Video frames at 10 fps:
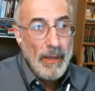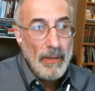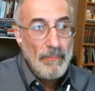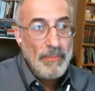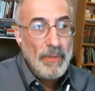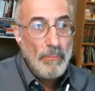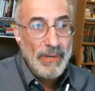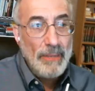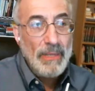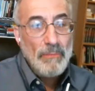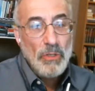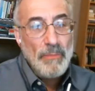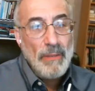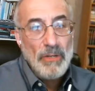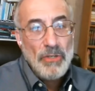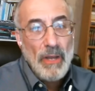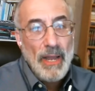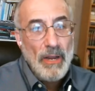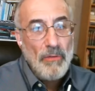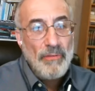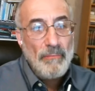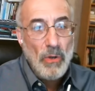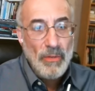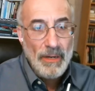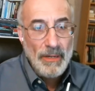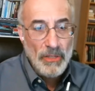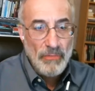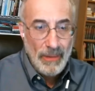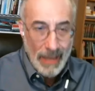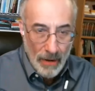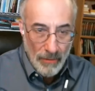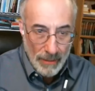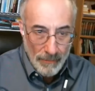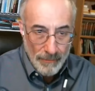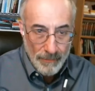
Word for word: um, the premium is going to be much higher for Mo than it is for Larry.